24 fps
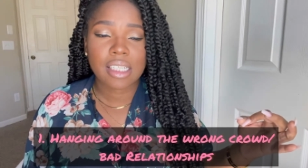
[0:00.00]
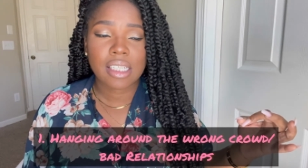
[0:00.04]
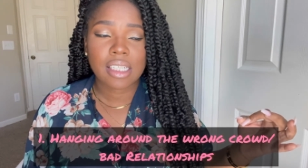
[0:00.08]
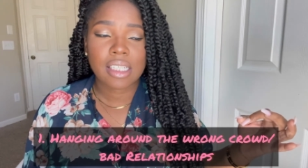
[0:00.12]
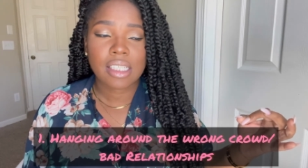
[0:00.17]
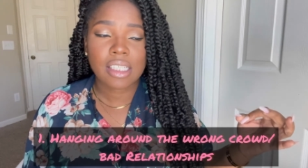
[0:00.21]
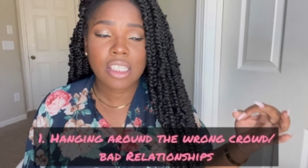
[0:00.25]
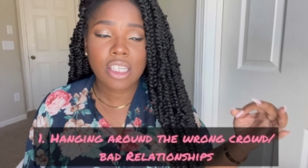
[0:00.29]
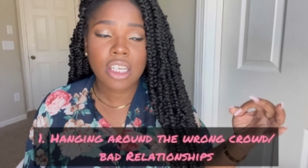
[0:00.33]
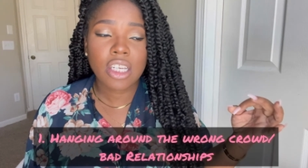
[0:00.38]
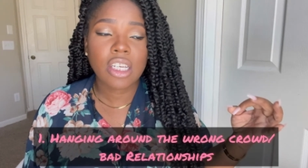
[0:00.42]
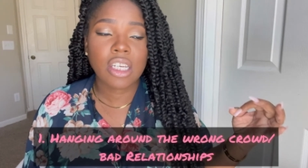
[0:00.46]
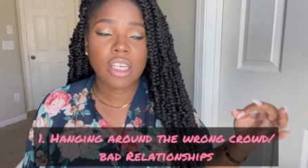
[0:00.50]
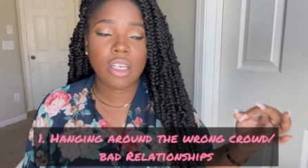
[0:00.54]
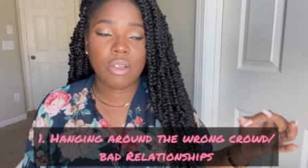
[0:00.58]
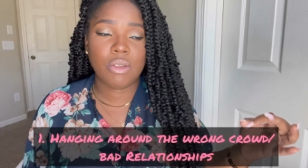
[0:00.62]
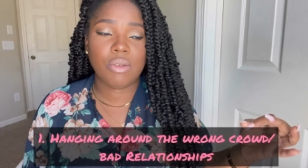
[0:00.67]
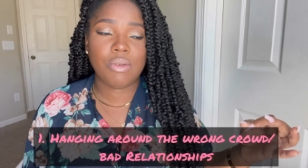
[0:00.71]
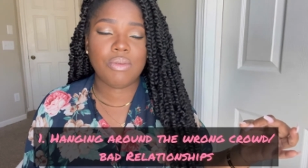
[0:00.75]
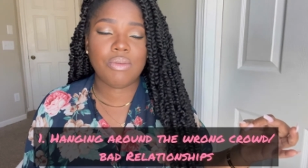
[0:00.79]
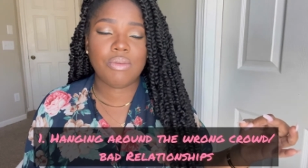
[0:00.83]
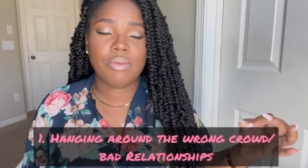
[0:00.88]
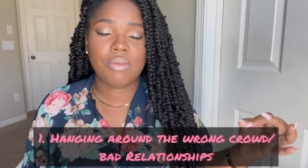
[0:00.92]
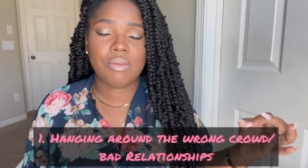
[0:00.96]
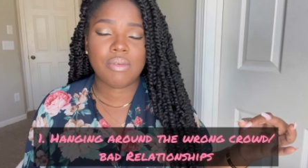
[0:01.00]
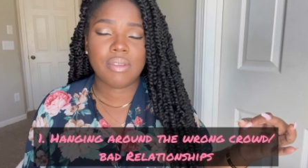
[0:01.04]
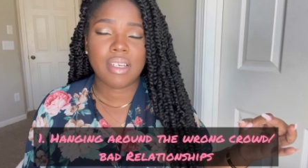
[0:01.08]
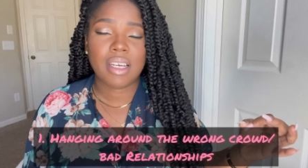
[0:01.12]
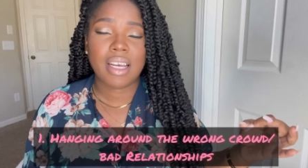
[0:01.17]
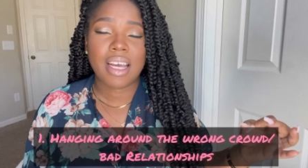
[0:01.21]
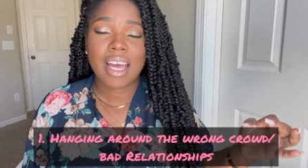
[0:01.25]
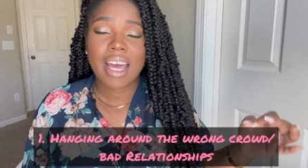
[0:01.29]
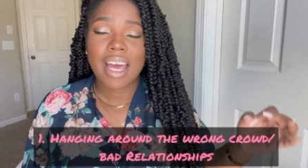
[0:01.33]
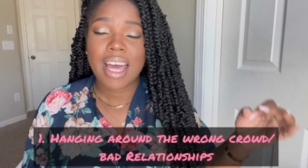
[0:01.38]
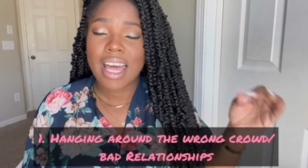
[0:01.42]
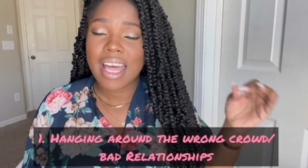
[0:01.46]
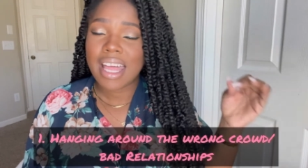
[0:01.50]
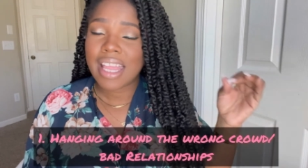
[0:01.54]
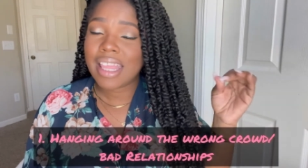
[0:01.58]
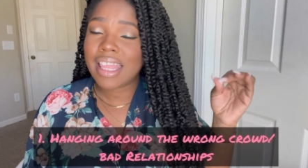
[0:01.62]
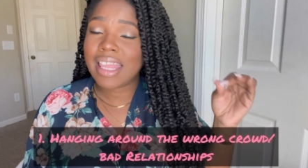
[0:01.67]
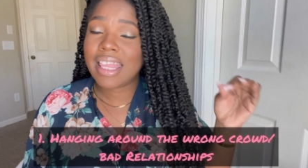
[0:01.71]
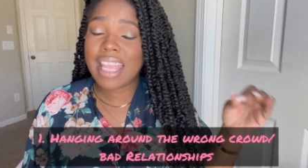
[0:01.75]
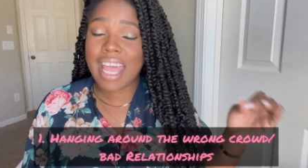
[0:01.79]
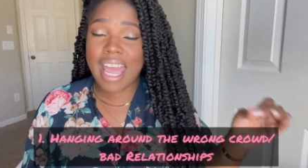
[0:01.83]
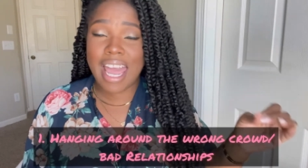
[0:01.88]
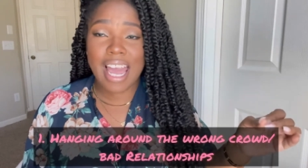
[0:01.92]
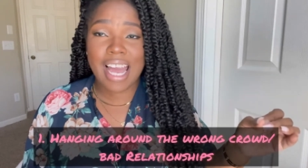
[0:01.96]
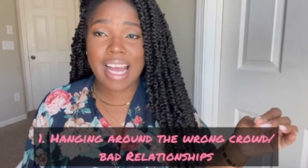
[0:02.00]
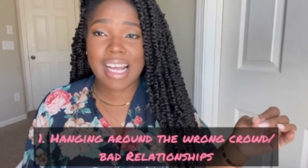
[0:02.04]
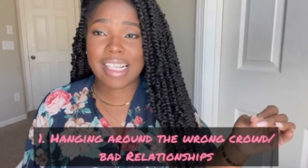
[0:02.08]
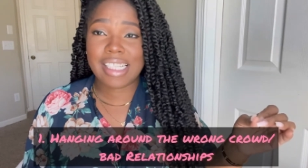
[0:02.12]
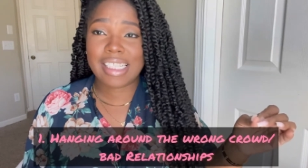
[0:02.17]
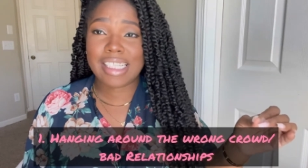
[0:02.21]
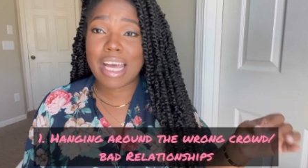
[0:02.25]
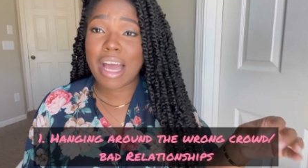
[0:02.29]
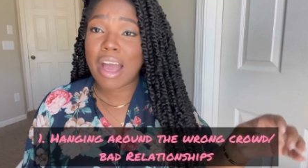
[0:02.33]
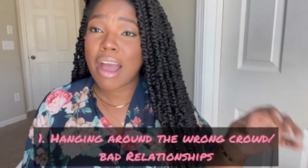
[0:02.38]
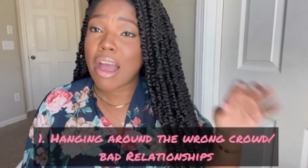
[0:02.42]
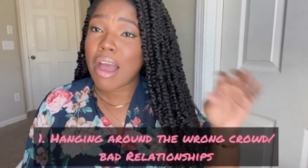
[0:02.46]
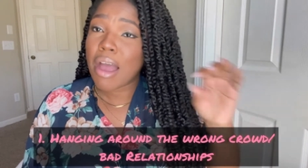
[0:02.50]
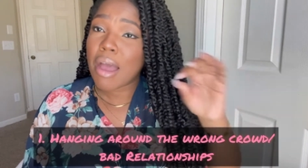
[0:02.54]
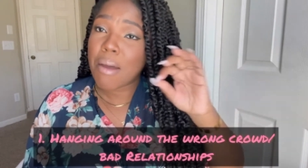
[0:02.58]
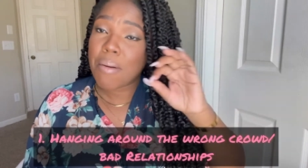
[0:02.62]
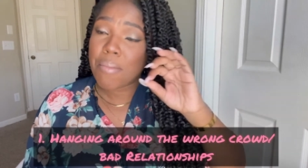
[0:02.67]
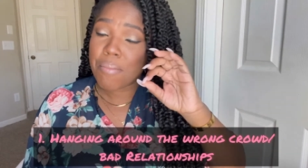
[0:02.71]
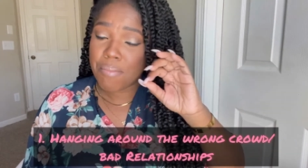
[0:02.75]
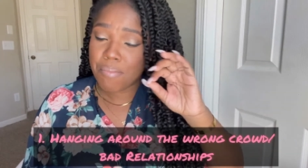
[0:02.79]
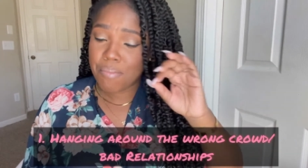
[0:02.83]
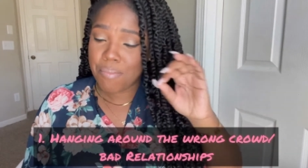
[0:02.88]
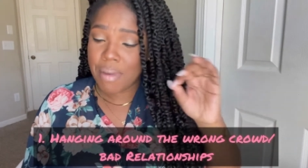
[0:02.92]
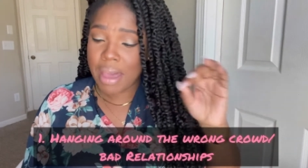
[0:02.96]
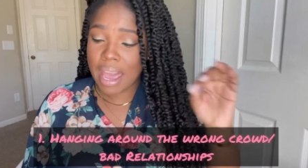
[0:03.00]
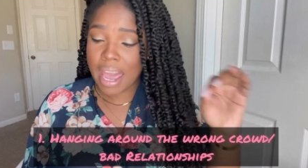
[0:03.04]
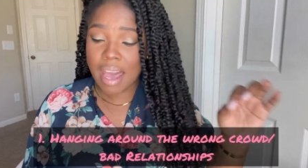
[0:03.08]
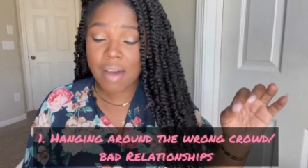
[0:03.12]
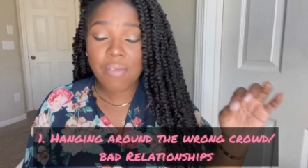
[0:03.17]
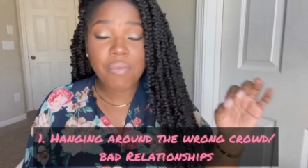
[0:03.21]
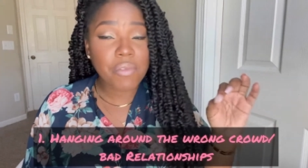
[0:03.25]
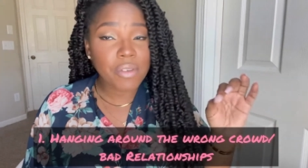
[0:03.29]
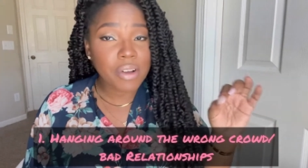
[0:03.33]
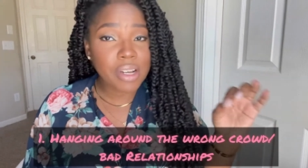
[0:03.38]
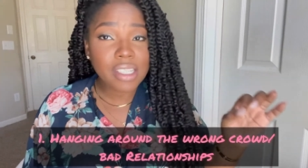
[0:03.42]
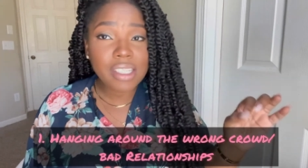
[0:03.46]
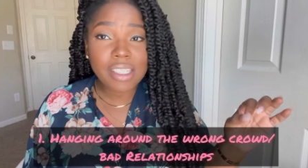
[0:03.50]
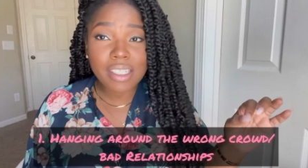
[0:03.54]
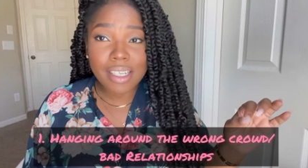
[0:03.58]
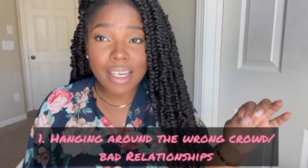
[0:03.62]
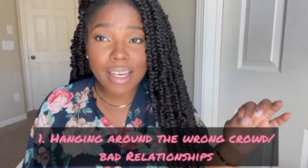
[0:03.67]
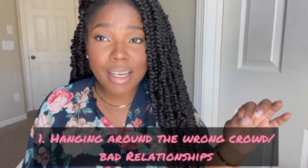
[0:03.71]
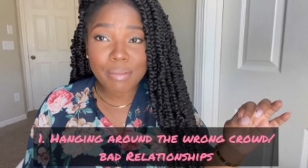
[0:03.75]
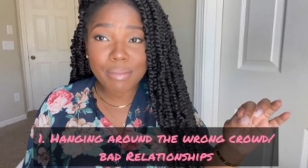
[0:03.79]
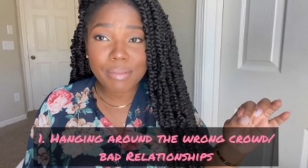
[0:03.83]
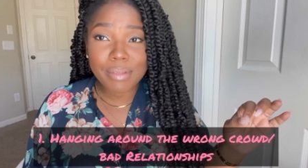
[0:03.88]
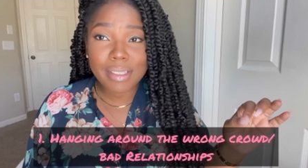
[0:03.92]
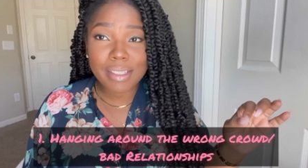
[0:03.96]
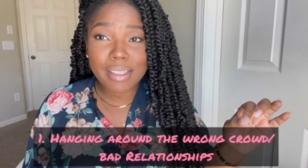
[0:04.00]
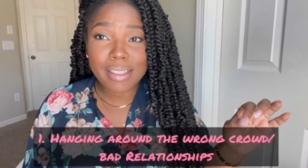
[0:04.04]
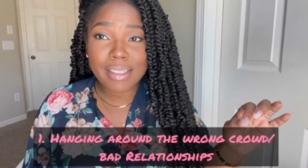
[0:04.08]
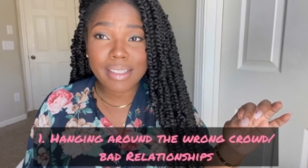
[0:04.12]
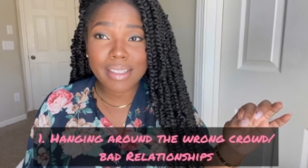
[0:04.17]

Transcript: to you that bad friendships,